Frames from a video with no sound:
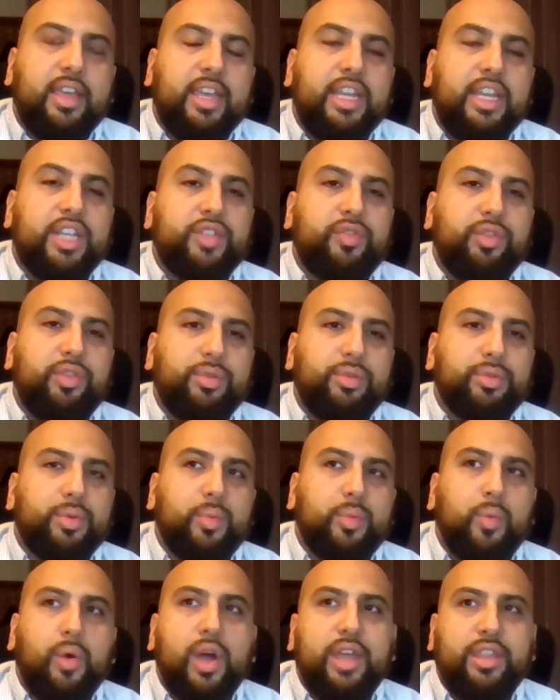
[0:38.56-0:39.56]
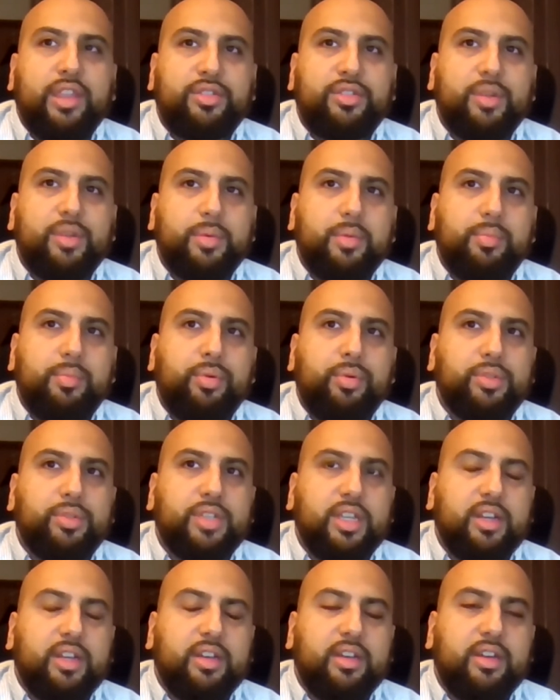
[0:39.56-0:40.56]
his views on why they're so
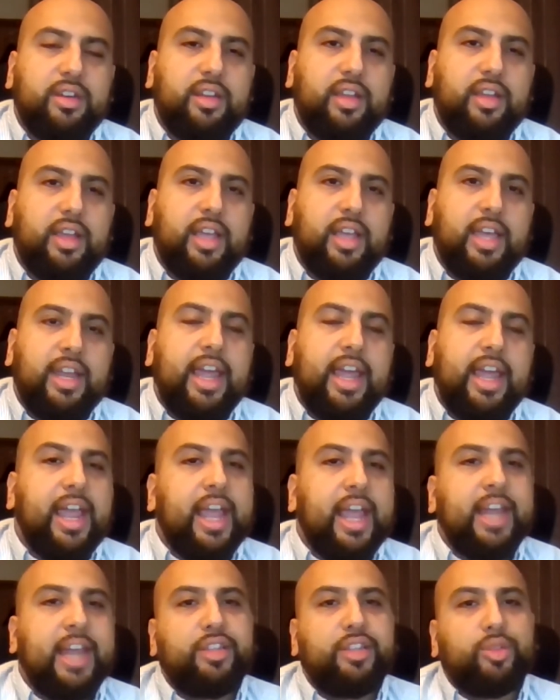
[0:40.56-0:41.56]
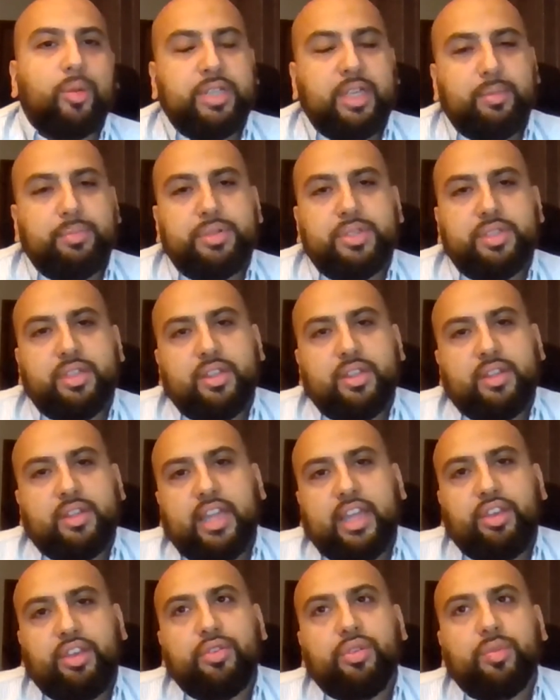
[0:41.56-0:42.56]
important and any top tips
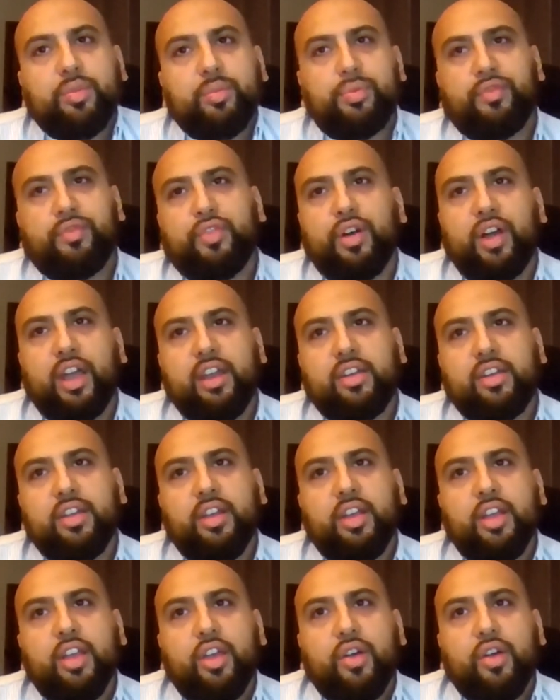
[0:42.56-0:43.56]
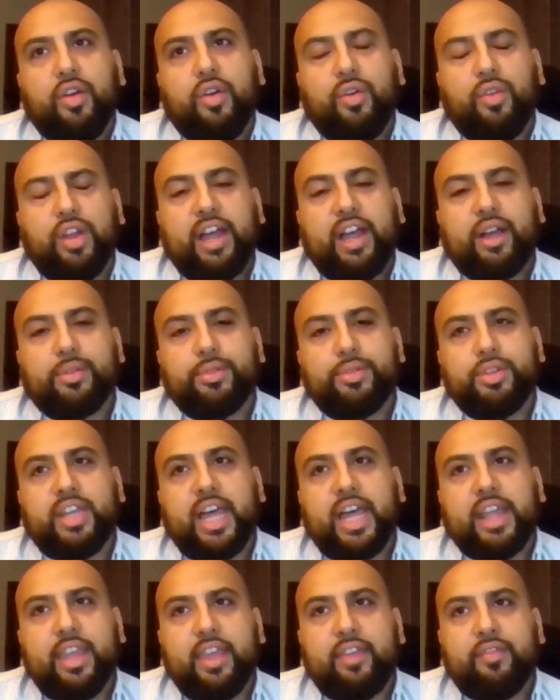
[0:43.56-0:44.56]
that you can provide on how to
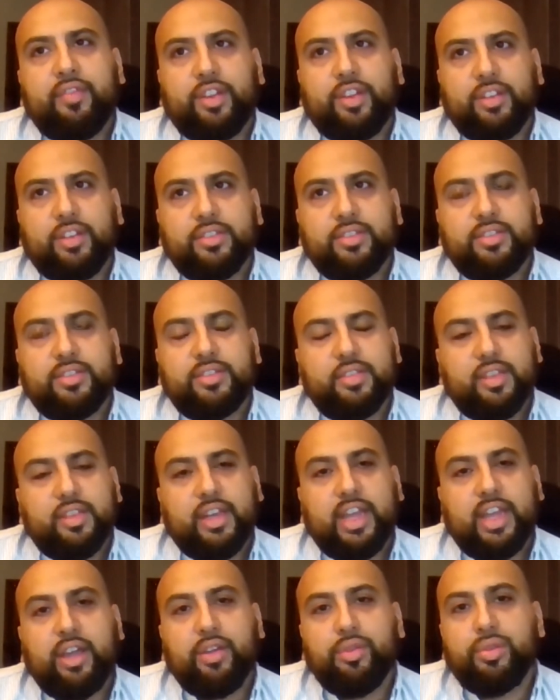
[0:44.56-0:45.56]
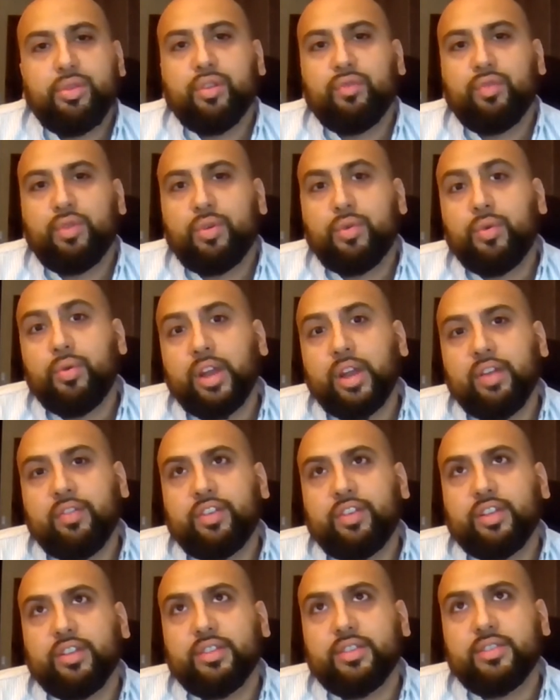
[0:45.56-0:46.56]
gather evidence and how you can record
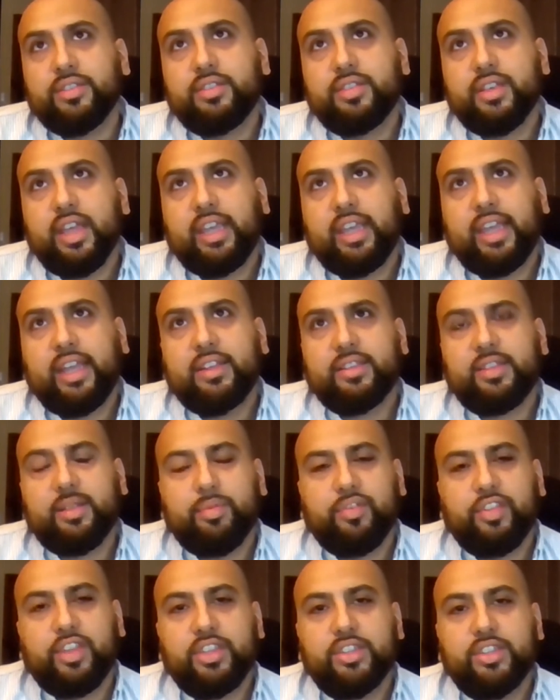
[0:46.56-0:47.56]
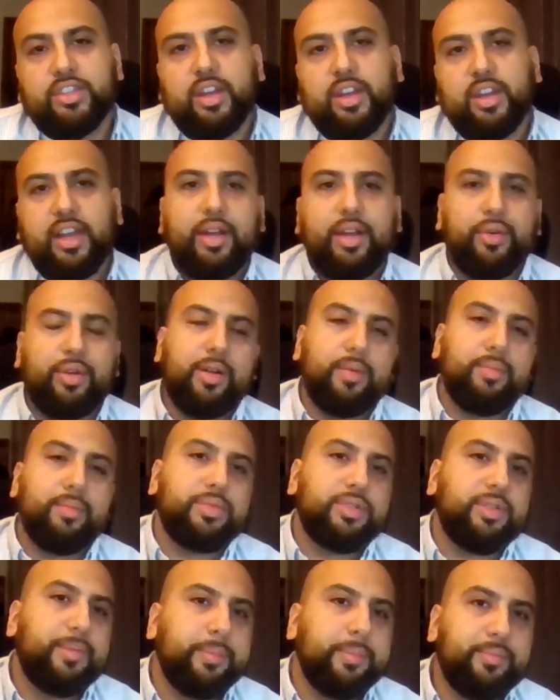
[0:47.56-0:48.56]
evidence against some of these learning
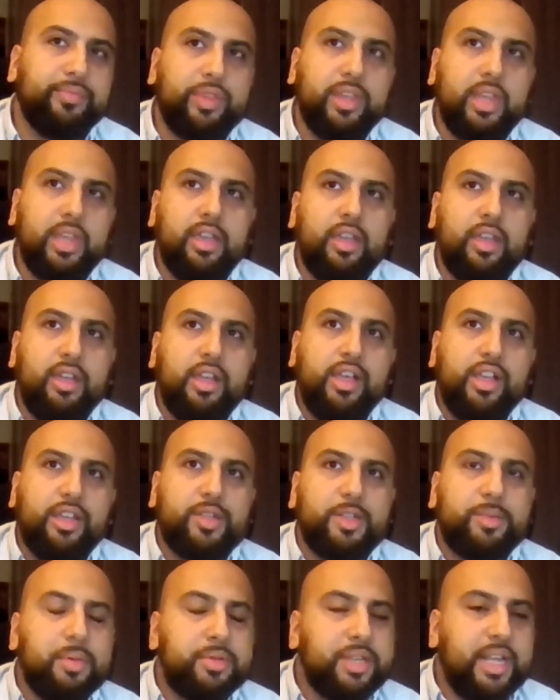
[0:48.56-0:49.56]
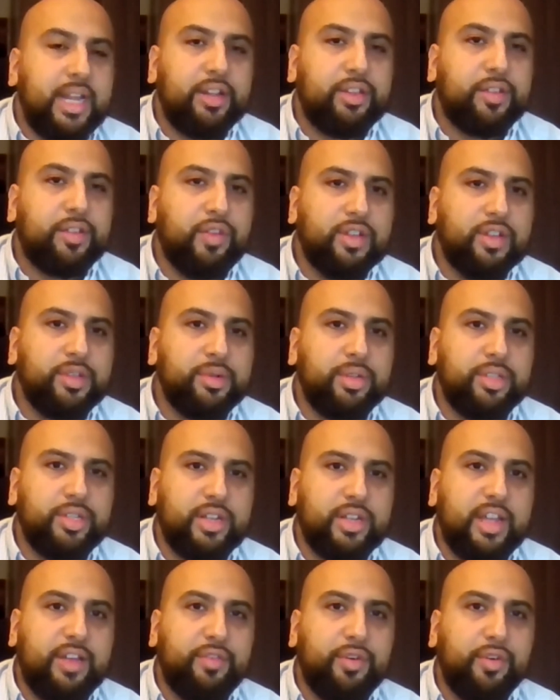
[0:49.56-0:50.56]
outcomes. So I suppose, Khalid, the first
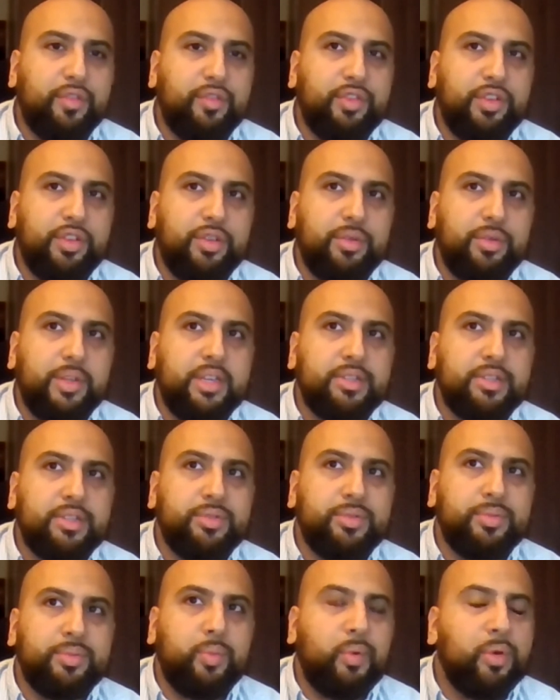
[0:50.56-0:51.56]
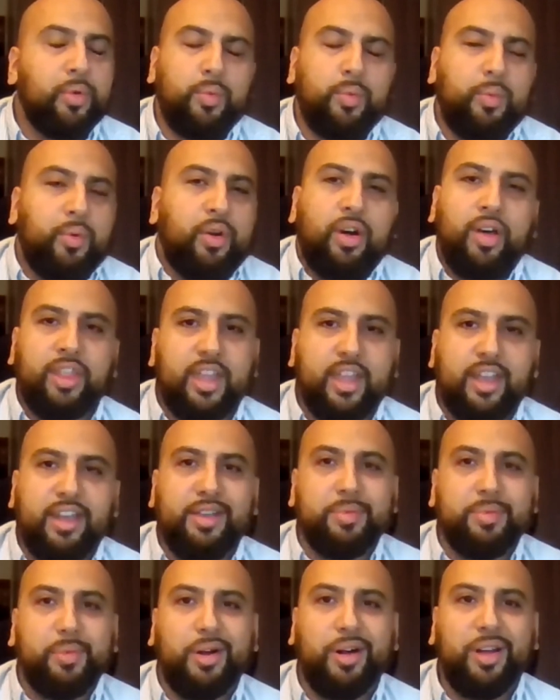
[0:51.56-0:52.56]
question that I've got for you is, what are they?
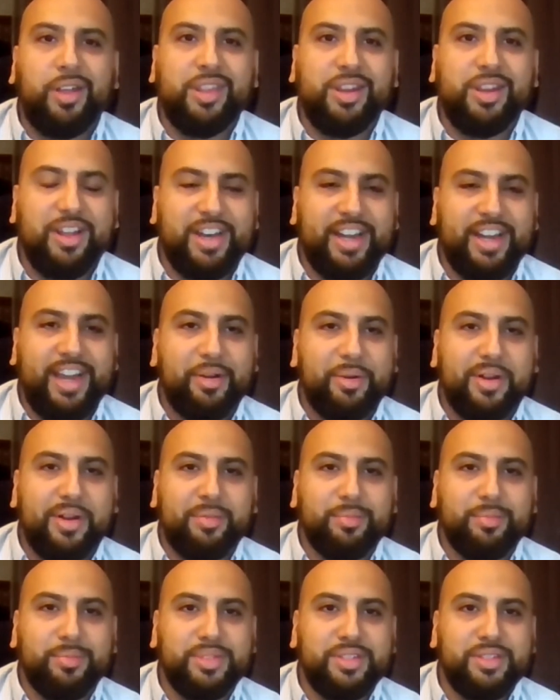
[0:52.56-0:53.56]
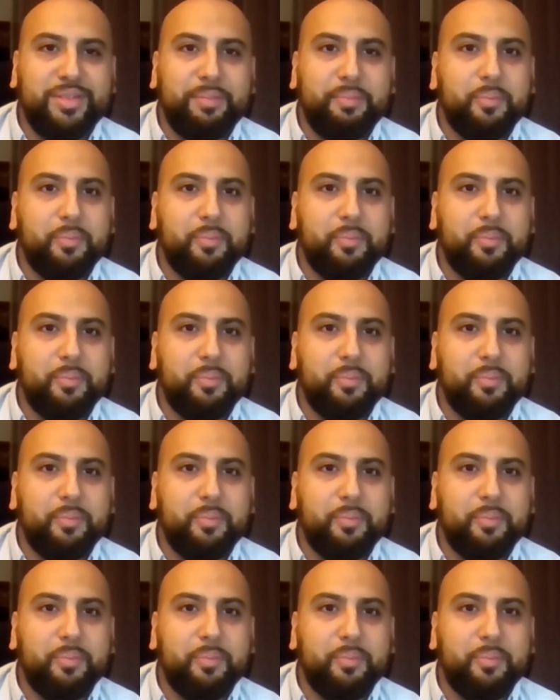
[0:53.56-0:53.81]
What are the learning outcomes?